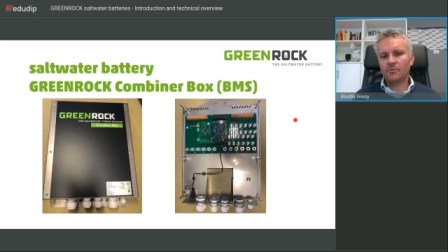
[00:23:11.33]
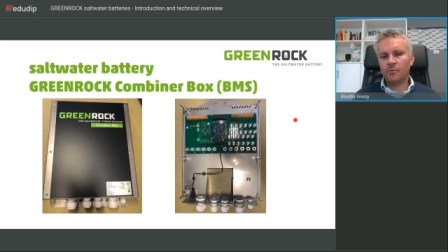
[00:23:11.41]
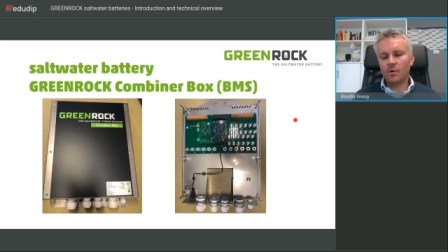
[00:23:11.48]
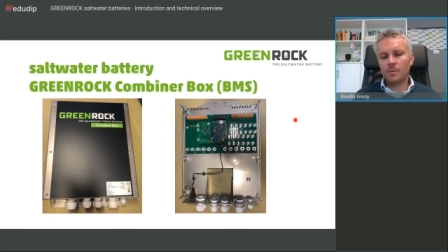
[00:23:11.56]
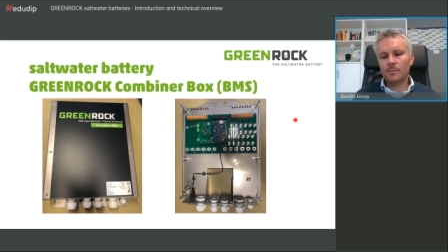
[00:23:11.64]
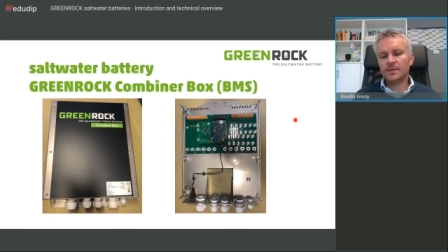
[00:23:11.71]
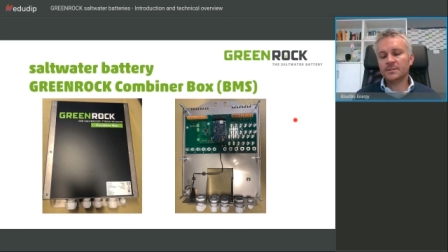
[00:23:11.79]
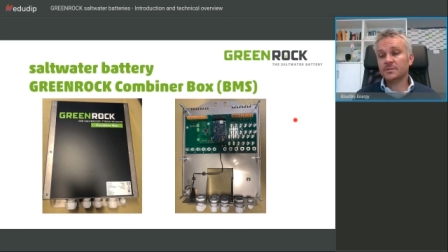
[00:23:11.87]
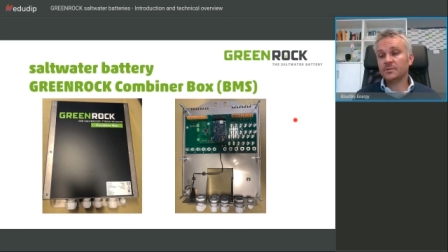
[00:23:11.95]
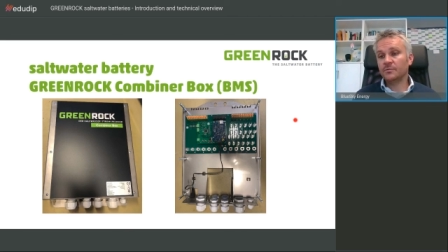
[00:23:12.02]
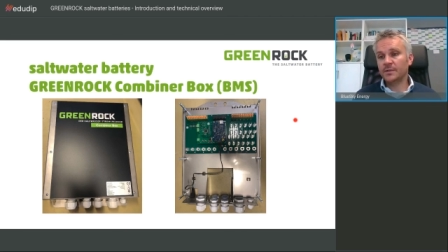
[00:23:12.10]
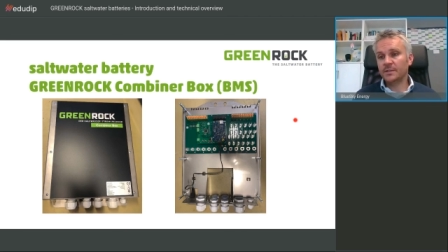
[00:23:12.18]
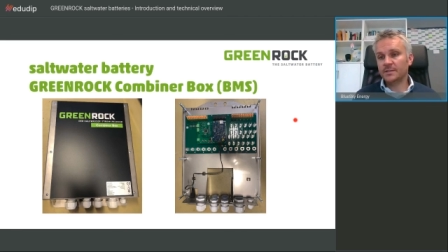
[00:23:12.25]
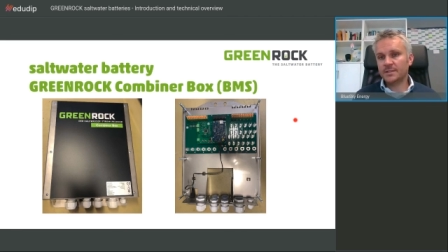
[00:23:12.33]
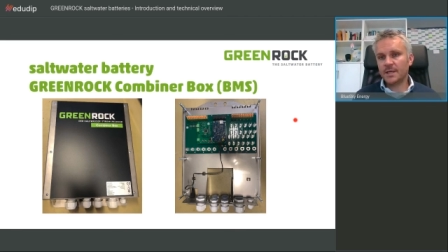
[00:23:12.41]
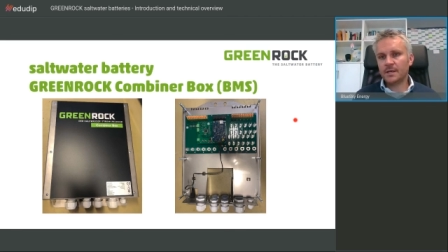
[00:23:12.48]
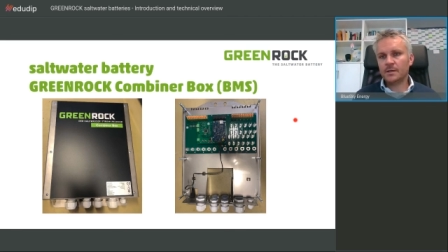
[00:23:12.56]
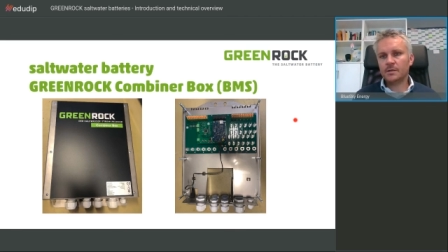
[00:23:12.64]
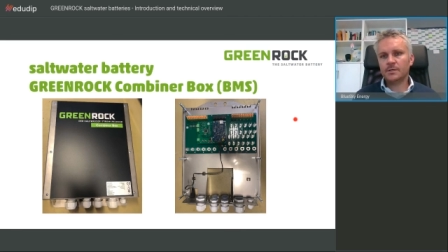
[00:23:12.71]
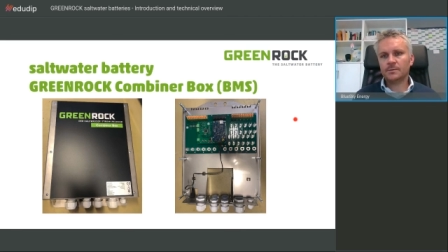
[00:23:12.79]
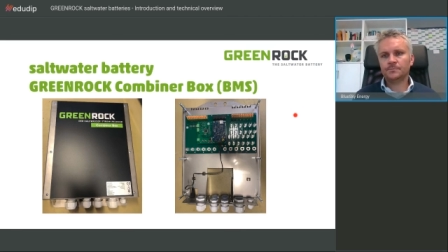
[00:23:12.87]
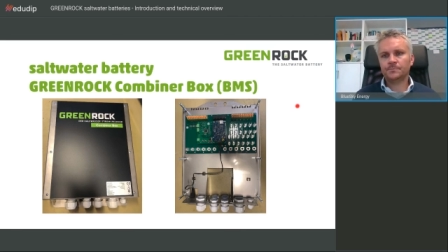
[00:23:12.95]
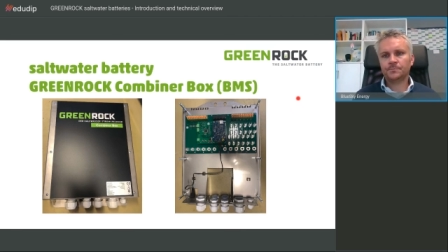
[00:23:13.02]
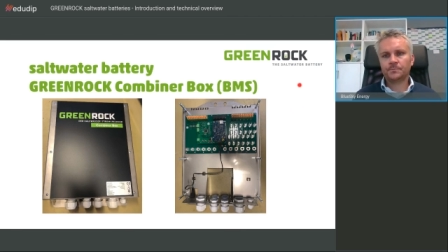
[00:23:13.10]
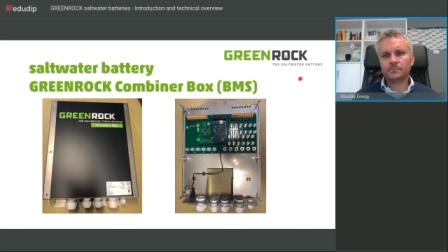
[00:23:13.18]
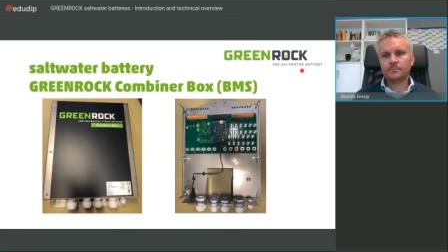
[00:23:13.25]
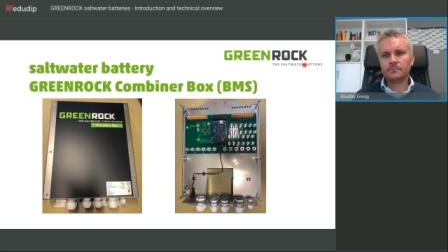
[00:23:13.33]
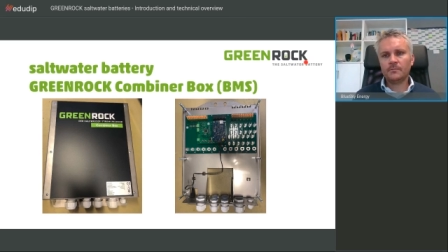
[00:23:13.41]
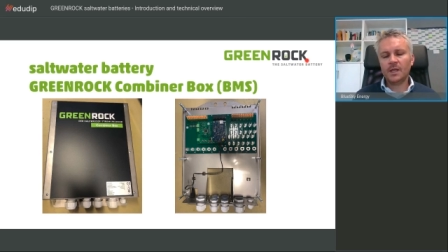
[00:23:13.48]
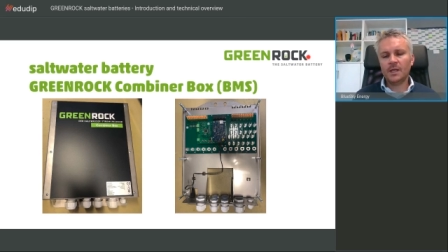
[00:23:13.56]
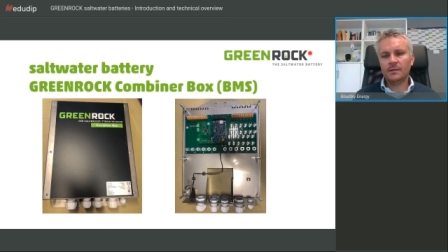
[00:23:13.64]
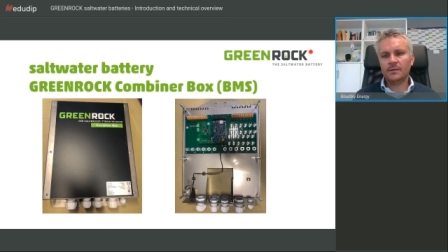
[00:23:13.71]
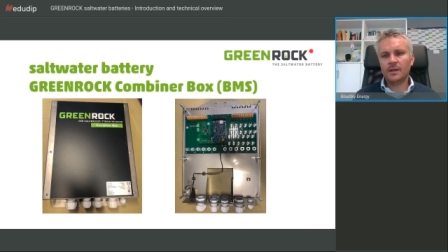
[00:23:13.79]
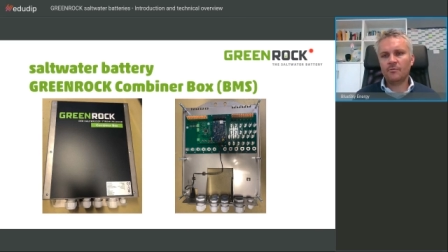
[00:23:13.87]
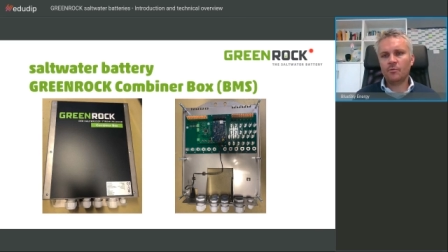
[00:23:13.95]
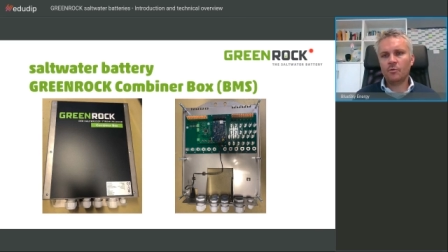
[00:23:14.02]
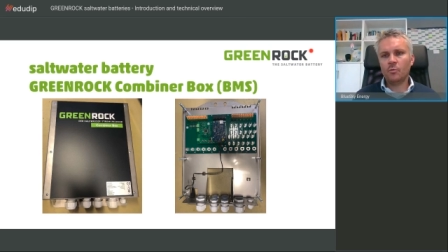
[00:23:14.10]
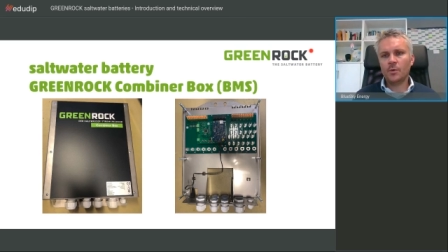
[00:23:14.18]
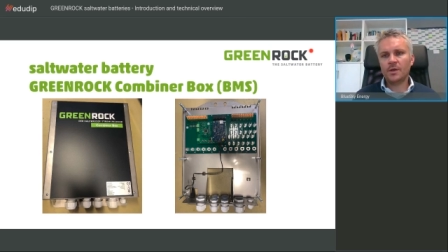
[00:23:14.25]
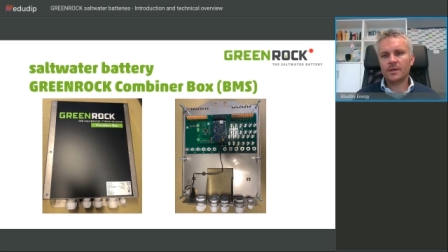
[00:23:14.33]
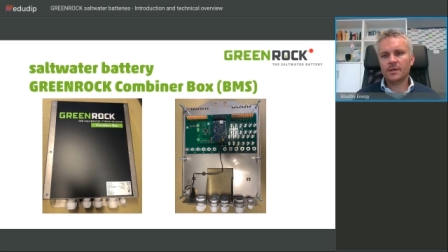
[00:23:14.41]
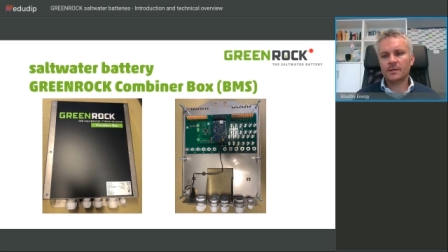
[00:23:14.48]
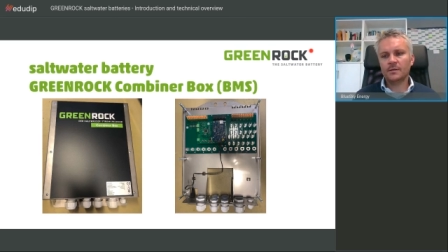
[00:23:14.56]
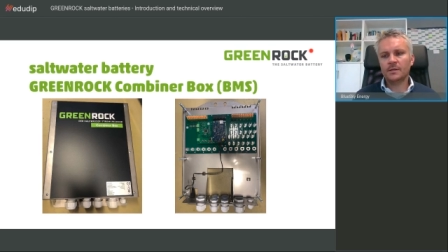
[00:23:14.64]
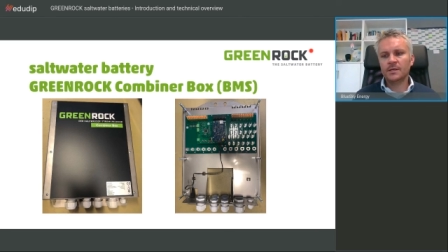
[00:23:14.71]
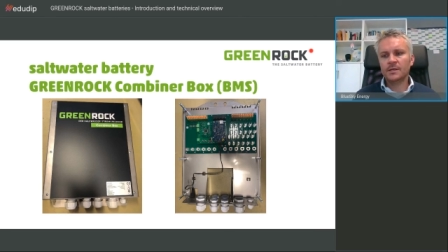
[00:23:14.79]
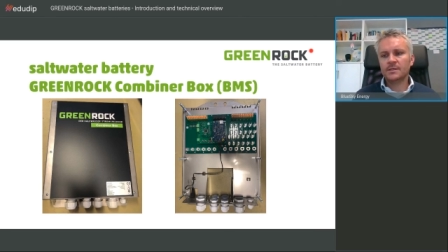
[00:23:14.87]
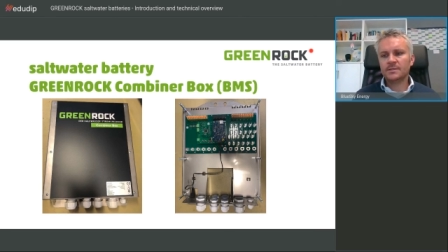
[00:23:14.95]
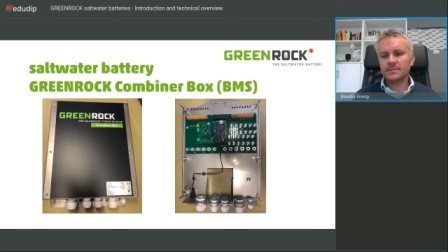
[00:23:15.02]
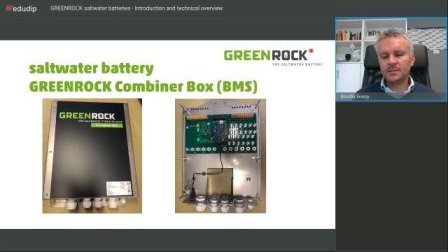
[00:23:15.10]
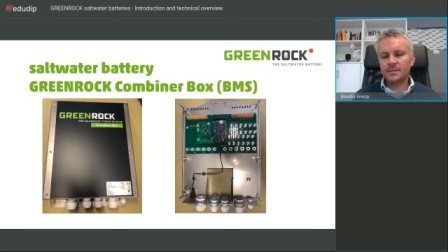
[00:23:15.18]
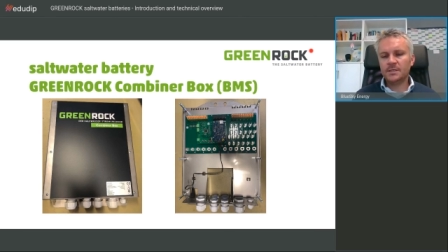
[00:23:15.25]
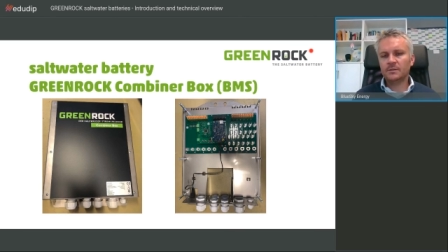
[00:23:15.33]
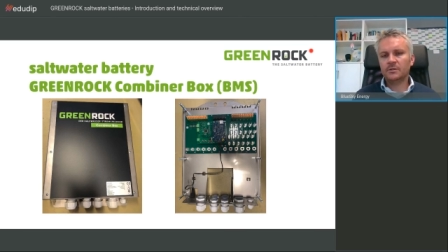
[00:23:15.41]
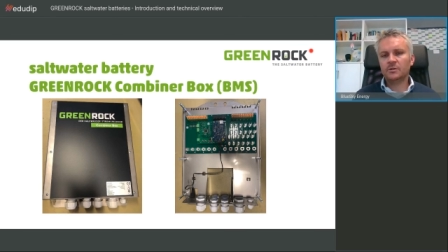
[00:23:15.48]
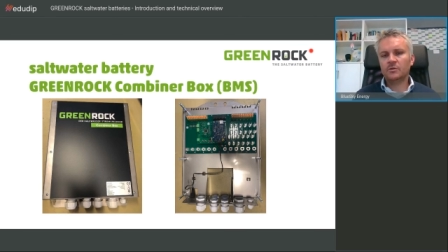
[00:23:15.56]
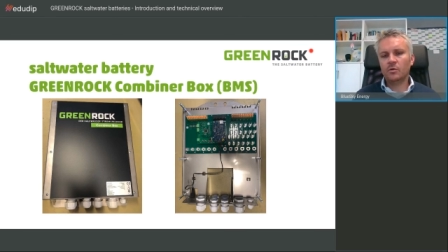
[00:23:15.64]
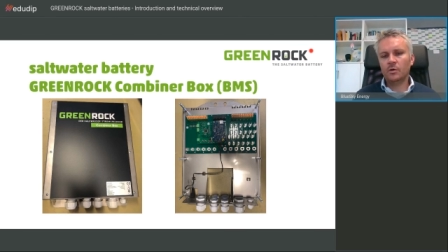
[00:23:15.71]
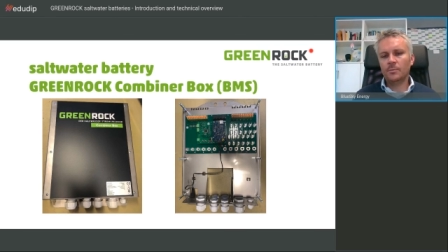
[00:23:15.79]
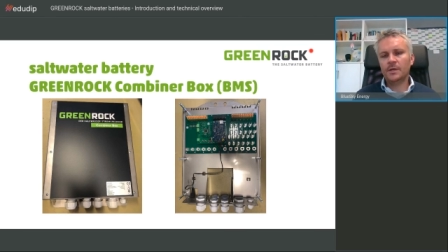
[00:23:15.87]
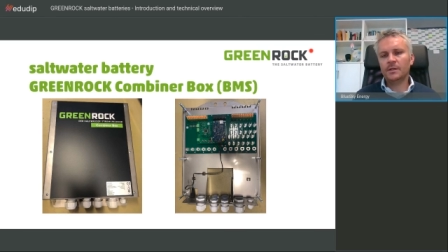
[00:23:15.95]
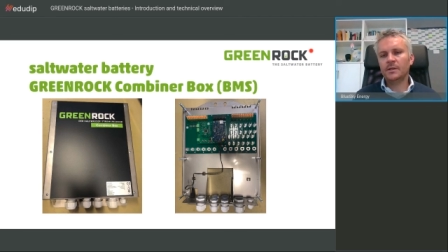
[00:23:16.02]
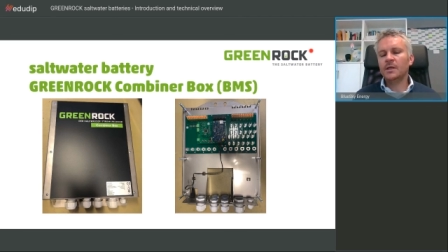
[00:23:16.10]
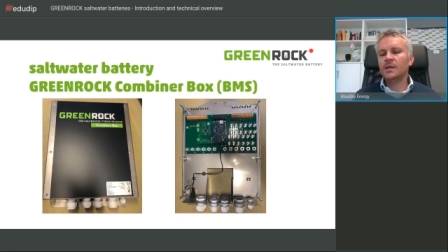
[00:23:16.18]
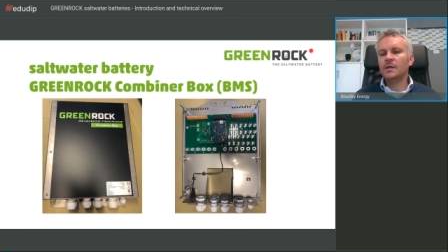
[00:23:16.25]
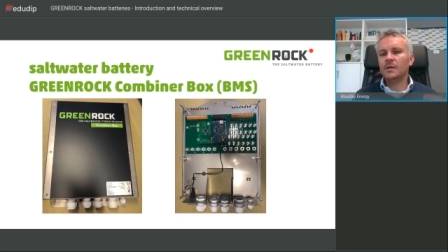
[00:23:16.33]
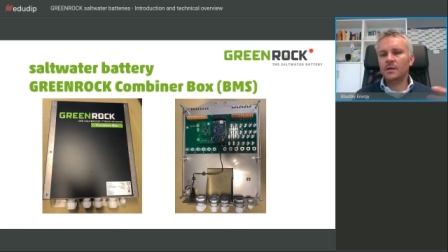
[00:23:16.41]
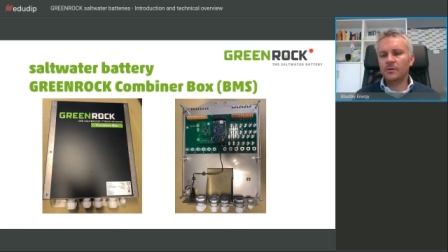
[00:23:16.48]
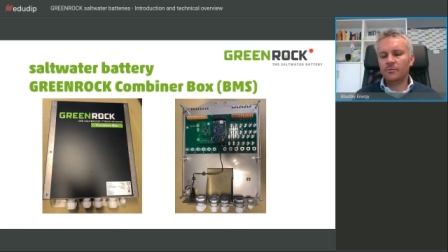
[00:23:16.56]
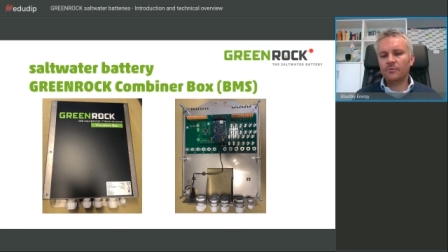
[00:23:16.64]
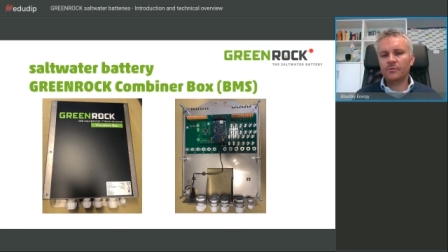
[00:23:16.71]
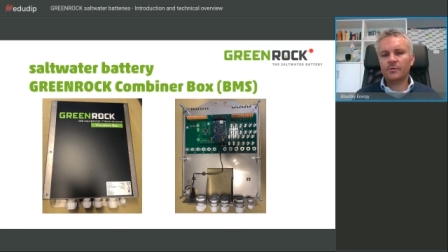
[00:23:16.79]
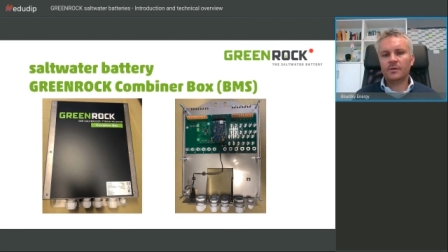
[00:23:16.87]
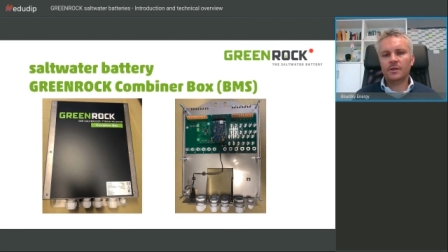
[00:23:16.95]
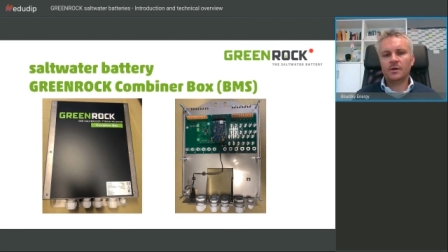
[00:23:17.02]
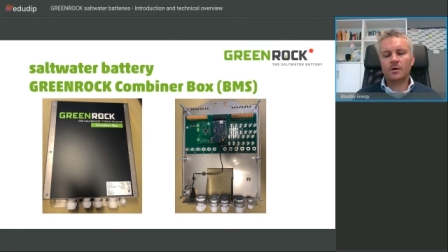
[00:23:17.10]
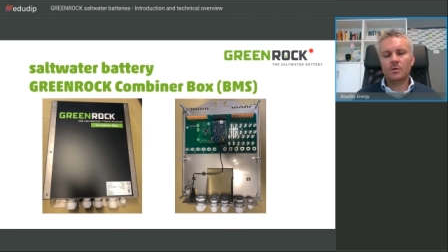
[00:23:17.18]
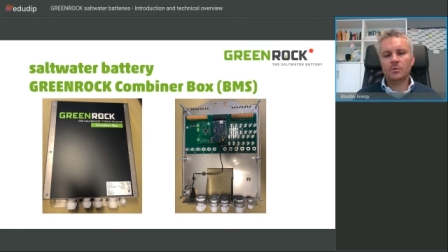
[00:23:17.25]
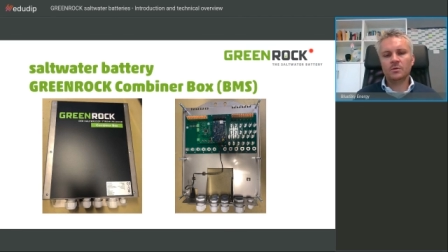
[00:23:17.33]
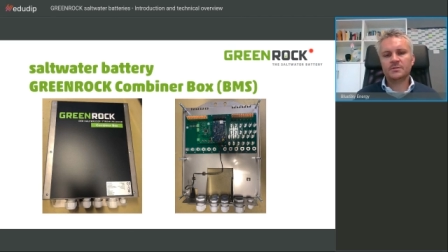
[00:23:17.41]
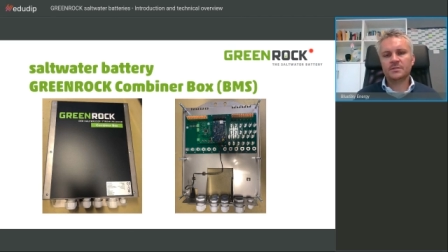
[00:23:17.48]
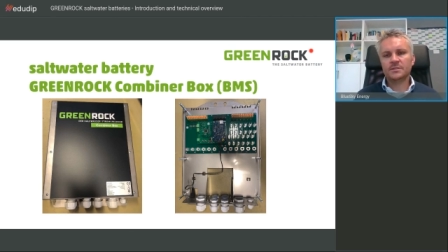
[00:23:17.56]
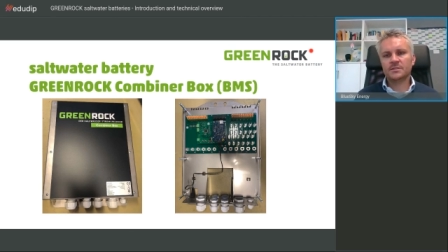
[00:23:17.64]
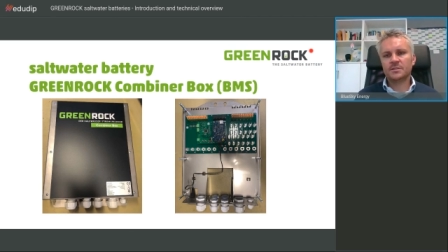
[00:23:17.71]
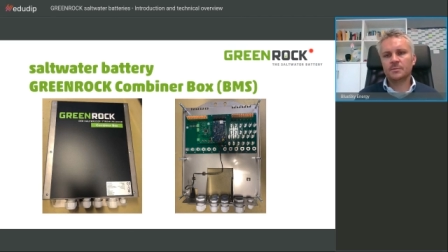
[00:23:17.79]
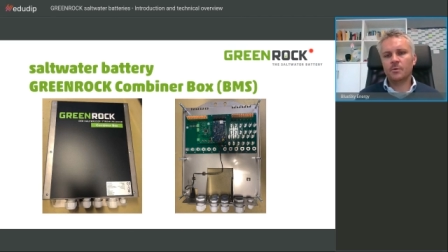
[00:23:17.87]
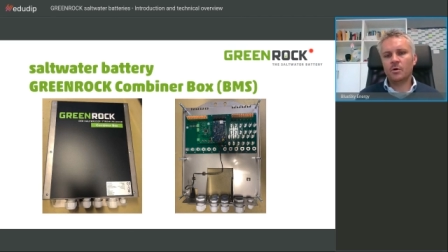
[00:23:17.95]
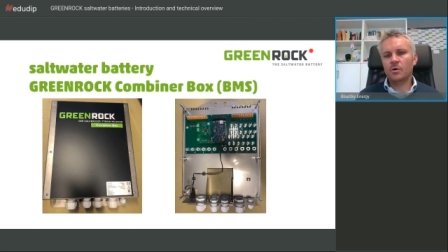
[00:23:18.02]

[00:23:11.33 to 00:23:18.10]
And therefore we can see and determine if the whole system overall is in balance.